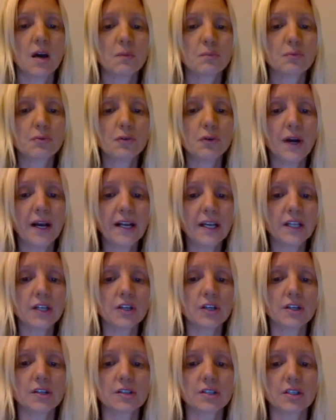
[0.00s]

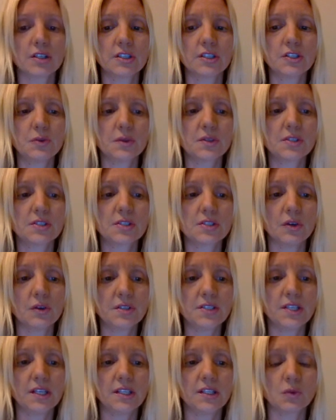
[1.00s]
predators learn to
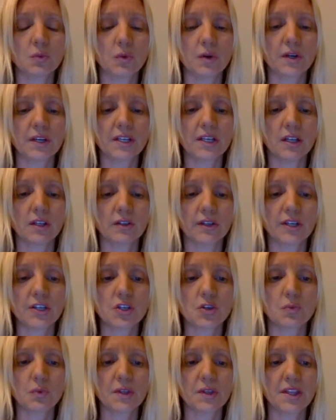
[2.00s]
associate the warning
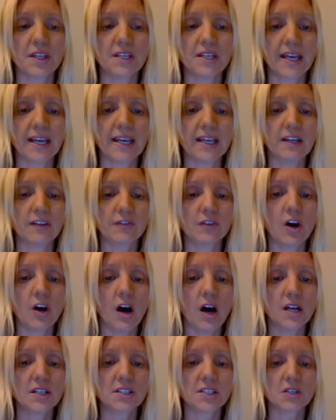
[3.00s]
coloration with the negative
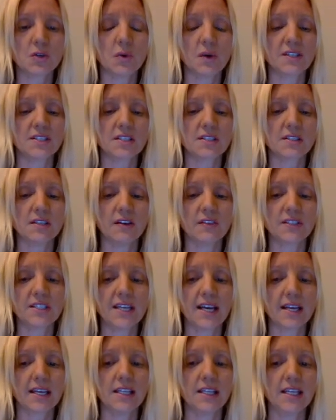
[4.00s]
consequences of
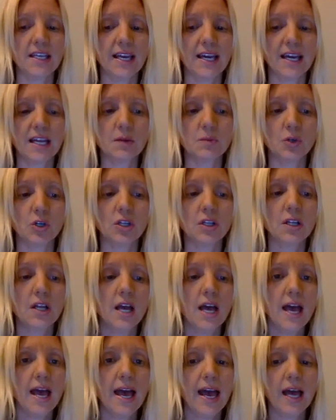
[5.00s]
attacking the animal
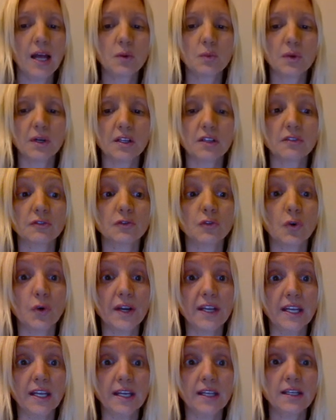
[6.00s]
and will
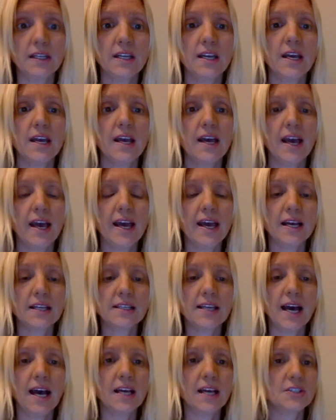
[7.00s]
avoid it.
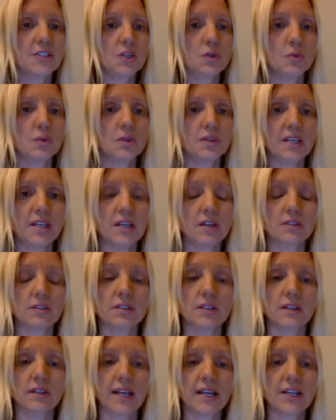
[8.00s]
And as you will hear in
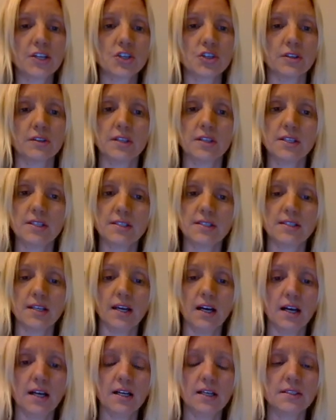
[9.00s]
the lecture, this
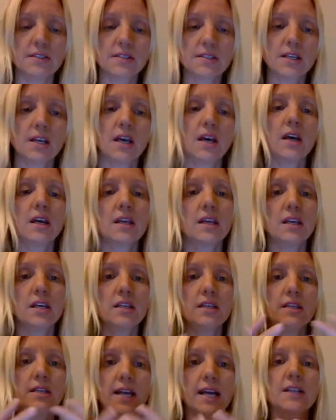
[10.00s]
does
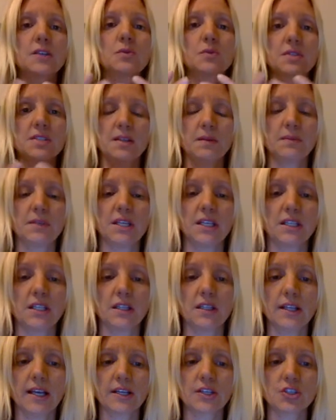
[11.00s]
connect with something in the
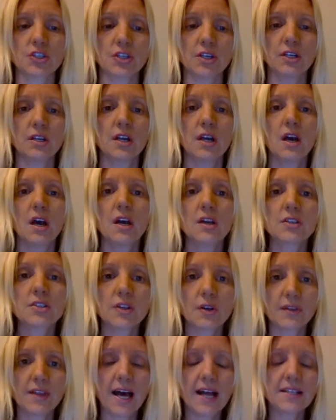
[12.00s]
lecture.
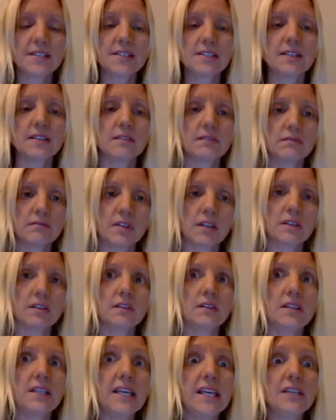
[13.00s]
So that's the
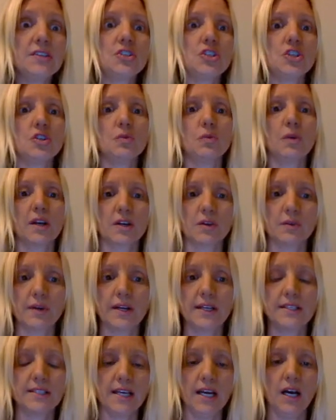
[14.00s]
least you want to
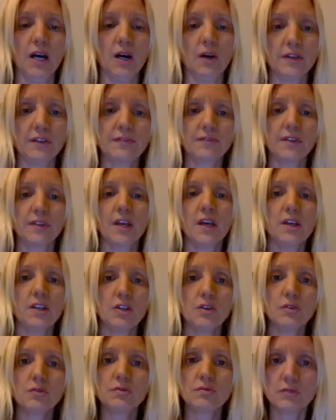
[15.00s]
write down. If
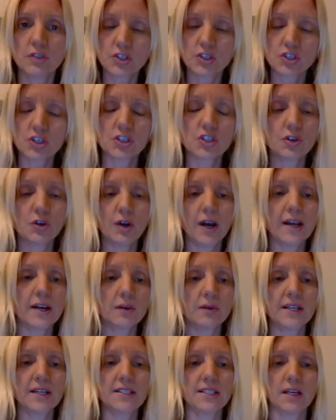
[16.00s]
you should try to
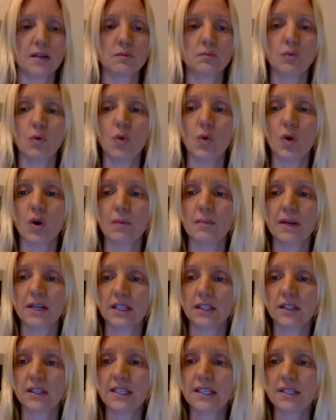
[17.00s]
write down more, but
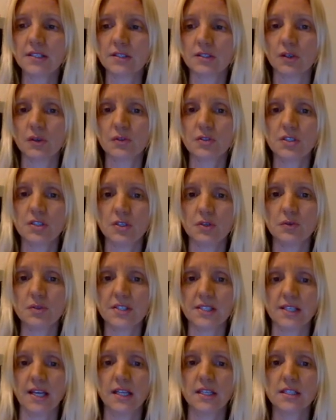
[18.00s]
at least those two
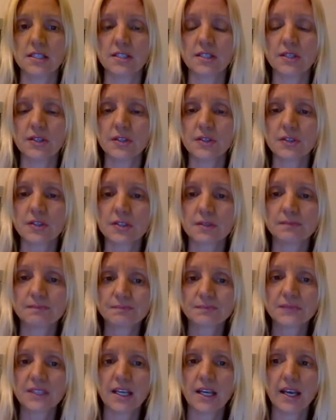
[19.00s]
sentences.
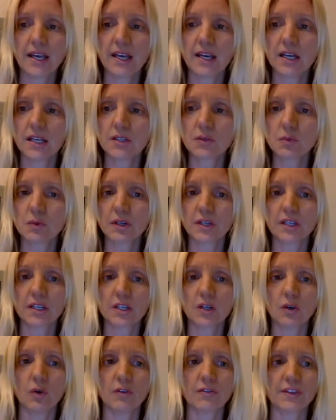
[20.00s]
And we're going
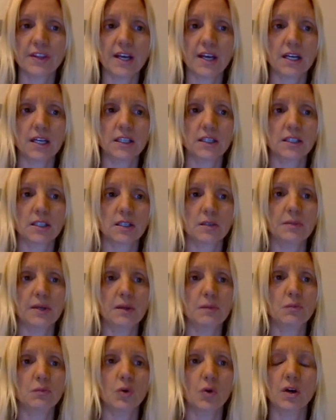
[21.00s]
to go over that a little
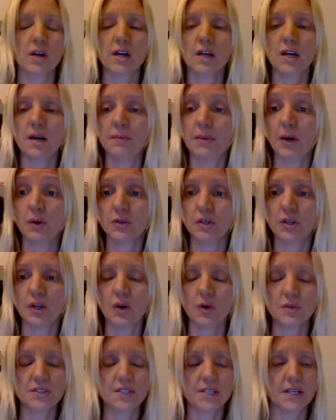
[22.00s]
bit more about
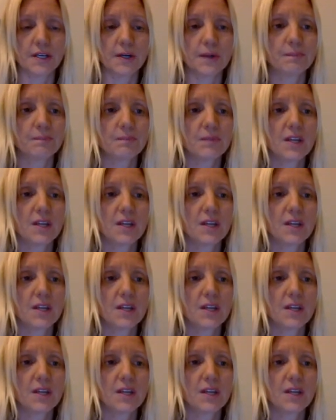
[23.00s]
notes here.